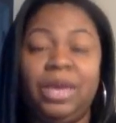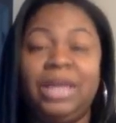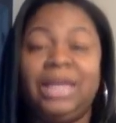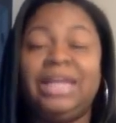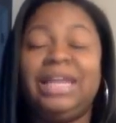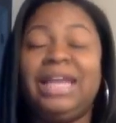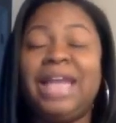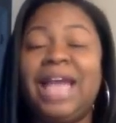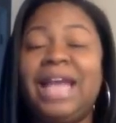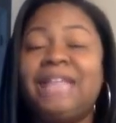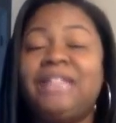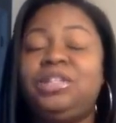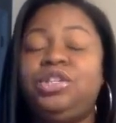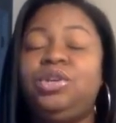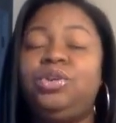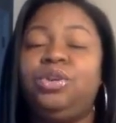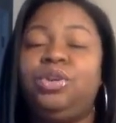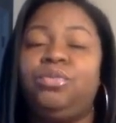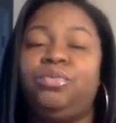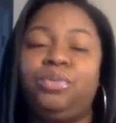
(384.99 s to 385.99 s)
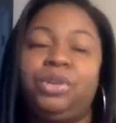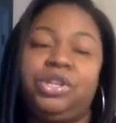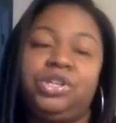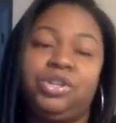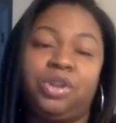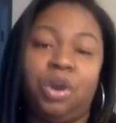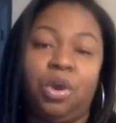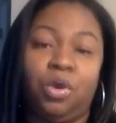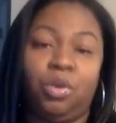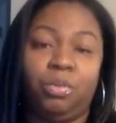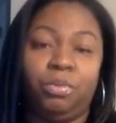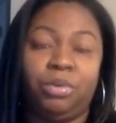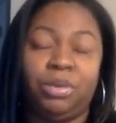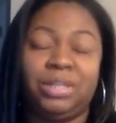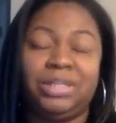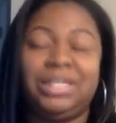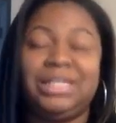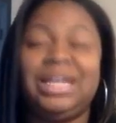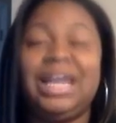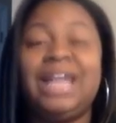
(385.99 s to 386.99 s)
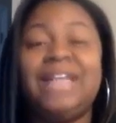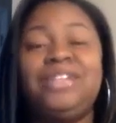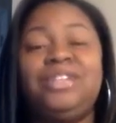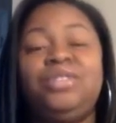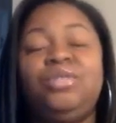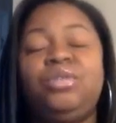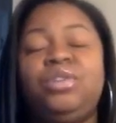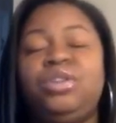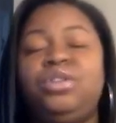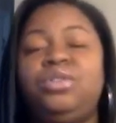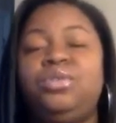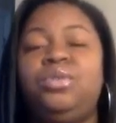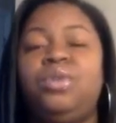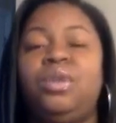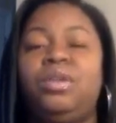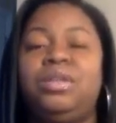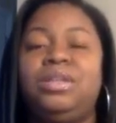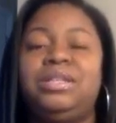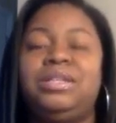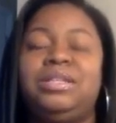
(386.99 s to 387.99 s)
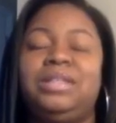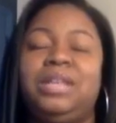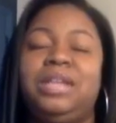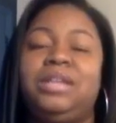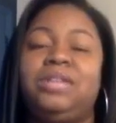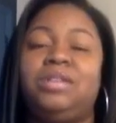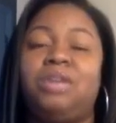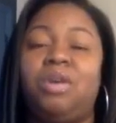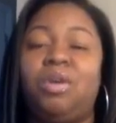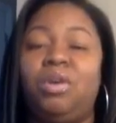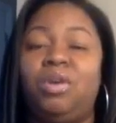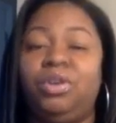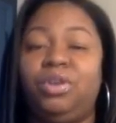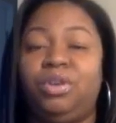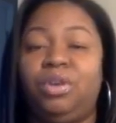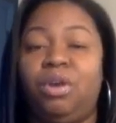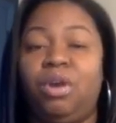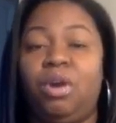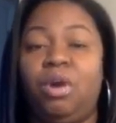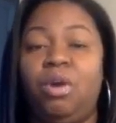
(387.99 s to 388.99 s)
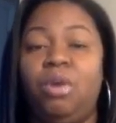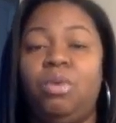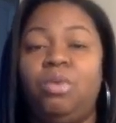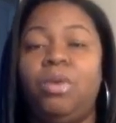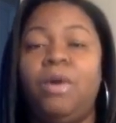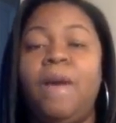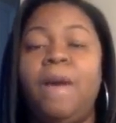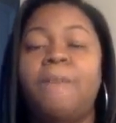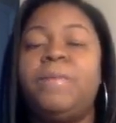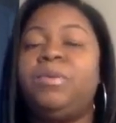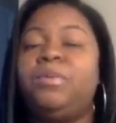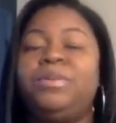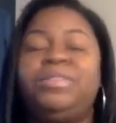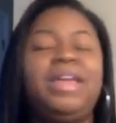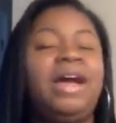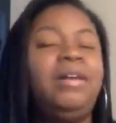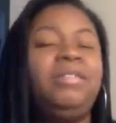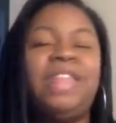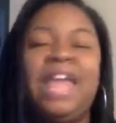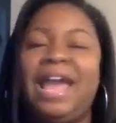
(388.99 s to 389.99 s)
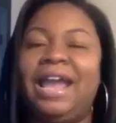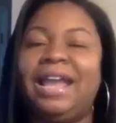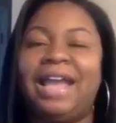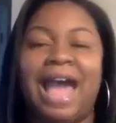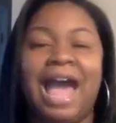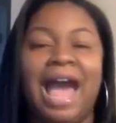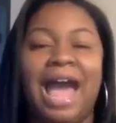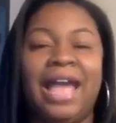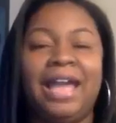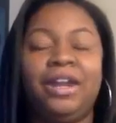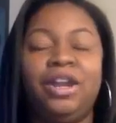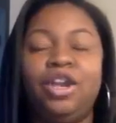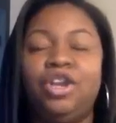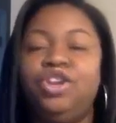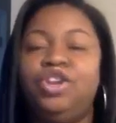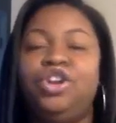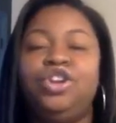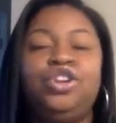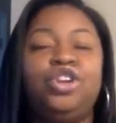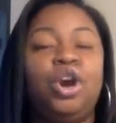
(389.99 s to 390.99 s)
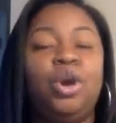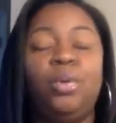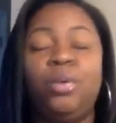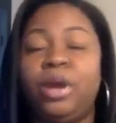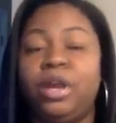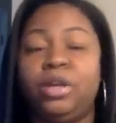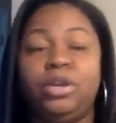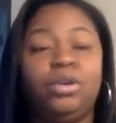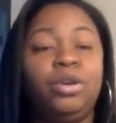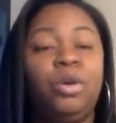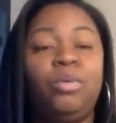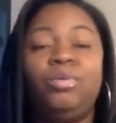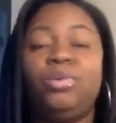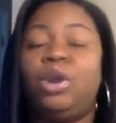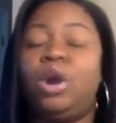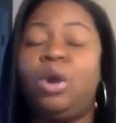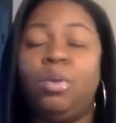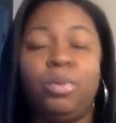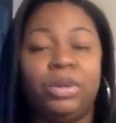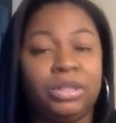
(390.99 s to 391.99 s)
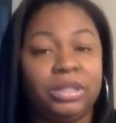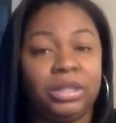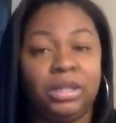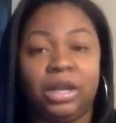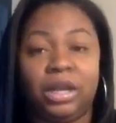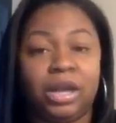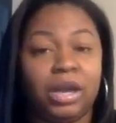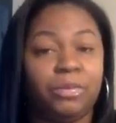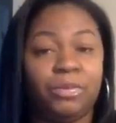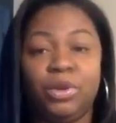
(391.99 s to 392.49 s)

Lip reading: Yes, you can read your own books. Yes, you can do all these things on your own, but without that guide, you're nowhere. You don't know what to look up.